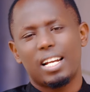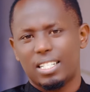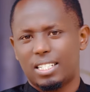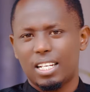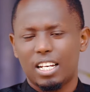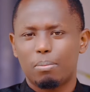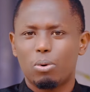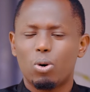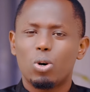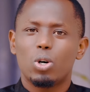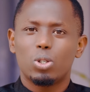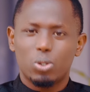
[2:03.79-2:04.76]
understandable
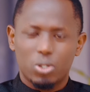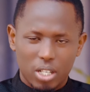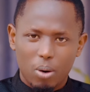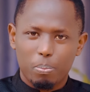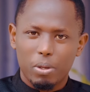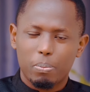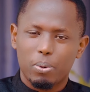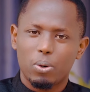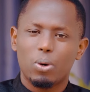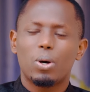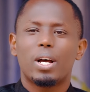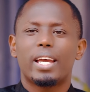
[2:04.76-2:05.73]
to some
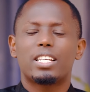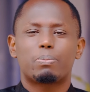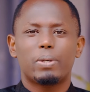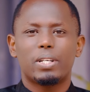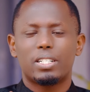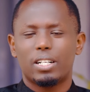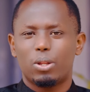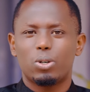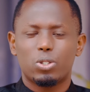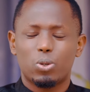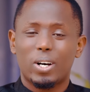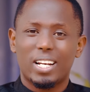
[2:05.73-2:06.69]
people, especially
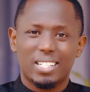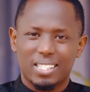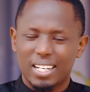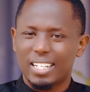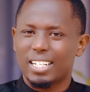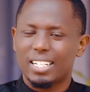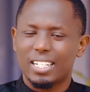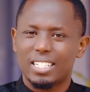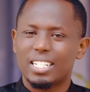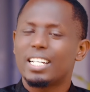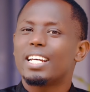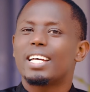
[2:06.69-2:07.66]
those who understand
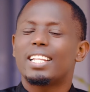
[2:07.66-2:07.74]
English.